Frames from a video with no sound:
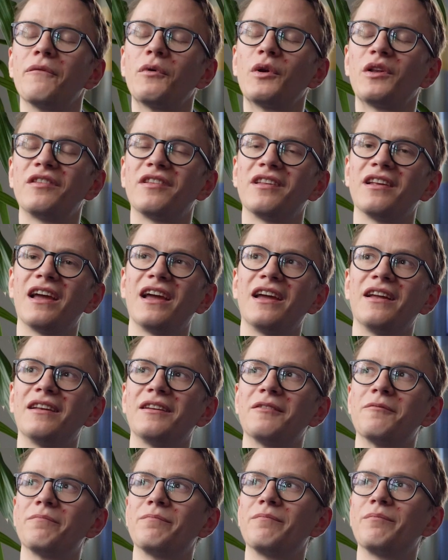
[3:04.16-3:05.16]
would say
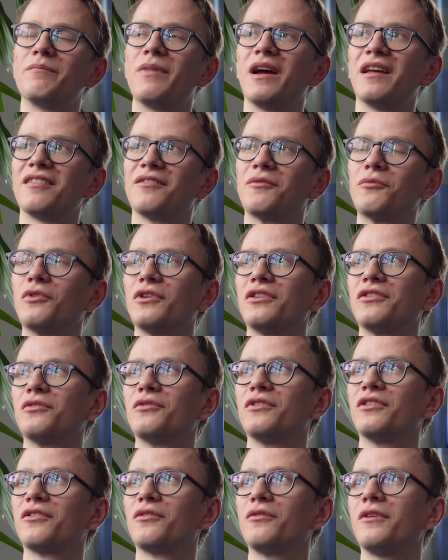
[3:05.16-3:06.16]
the best word to
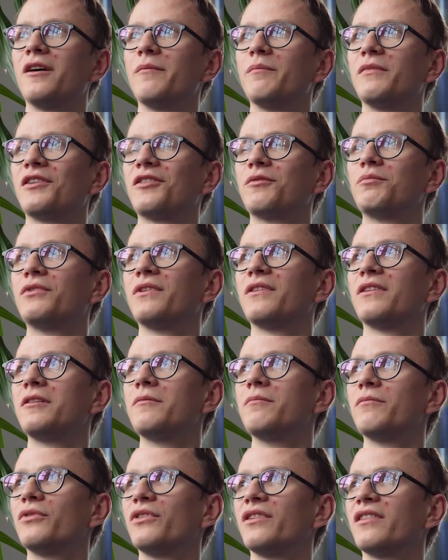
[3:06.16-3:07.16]
describe my experience at
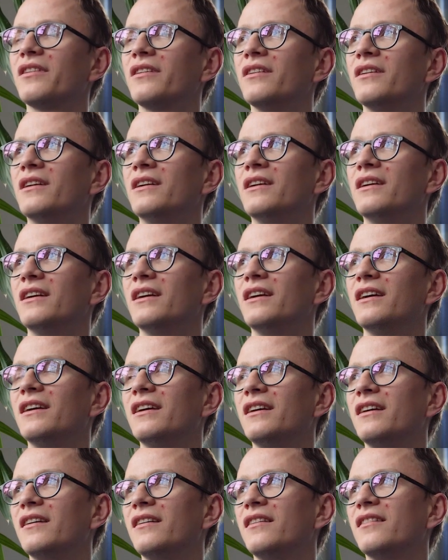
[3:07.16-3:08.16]
IMPRS
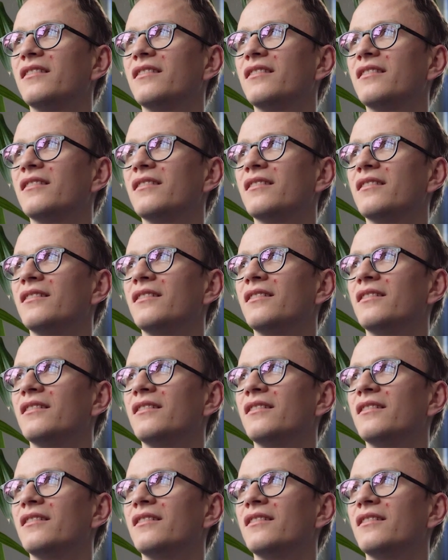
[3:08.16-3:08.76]
is